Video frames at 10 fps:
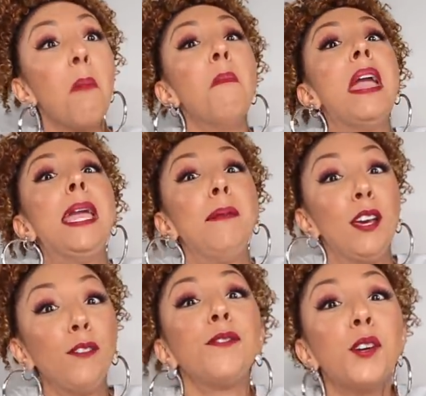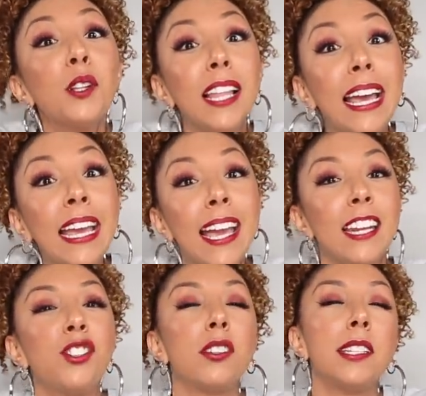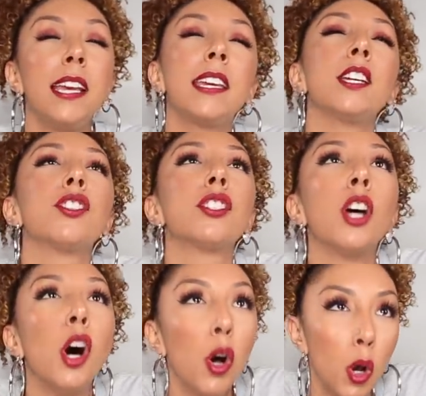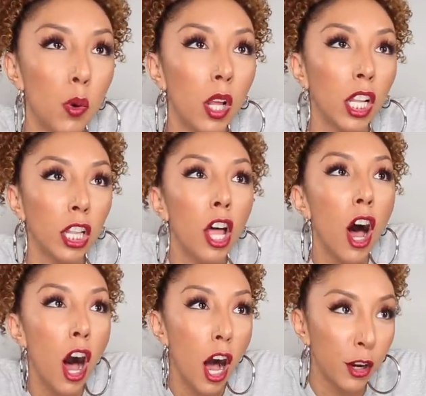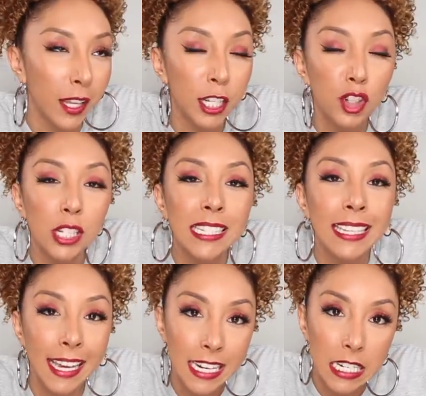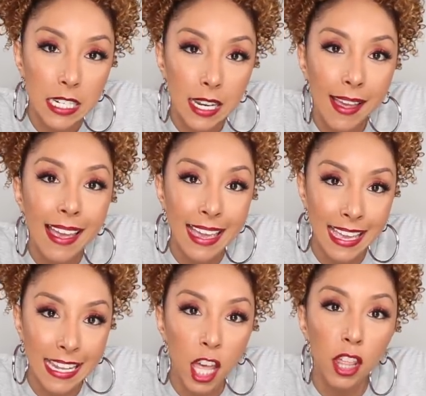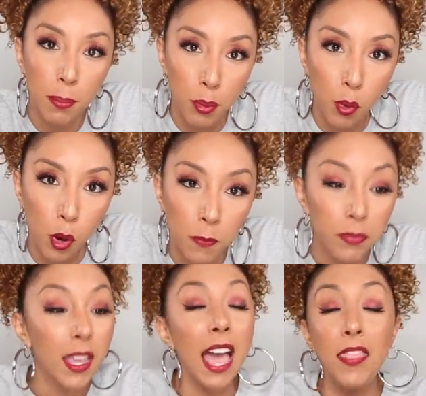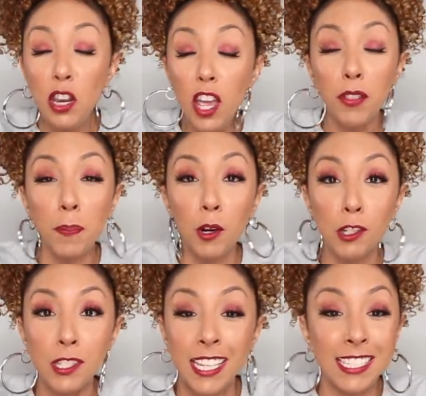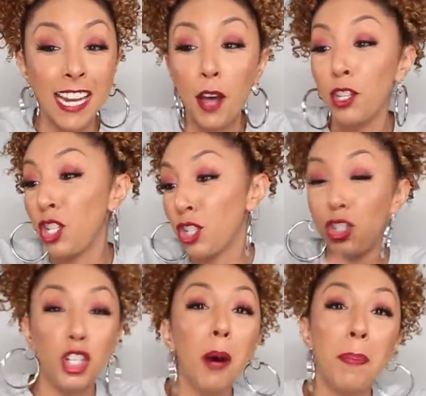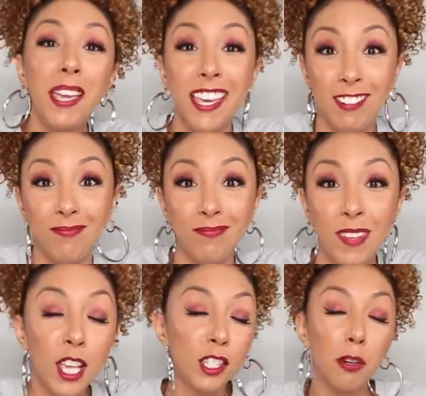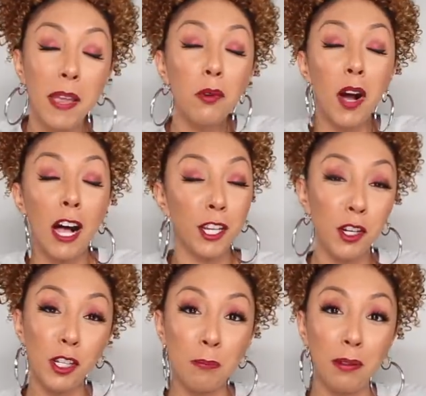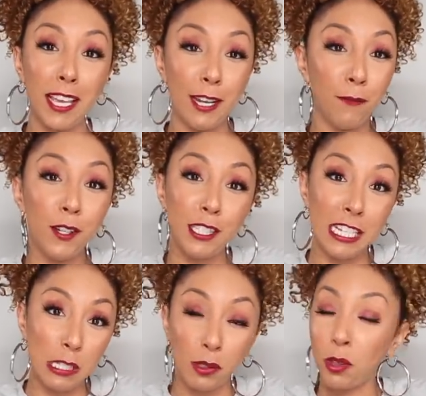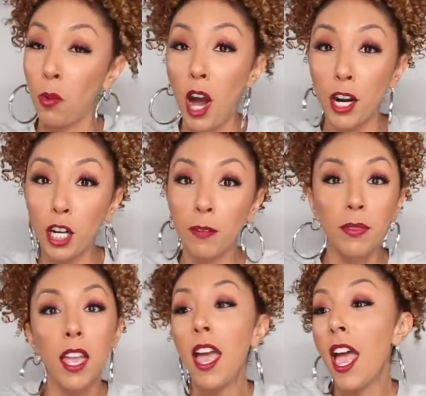maybe a full leg, and it's just taking so long. You're like, just get in the pool. And then you have the person that's down to just jump in. So meanwhile, you're just playing footsies with the water.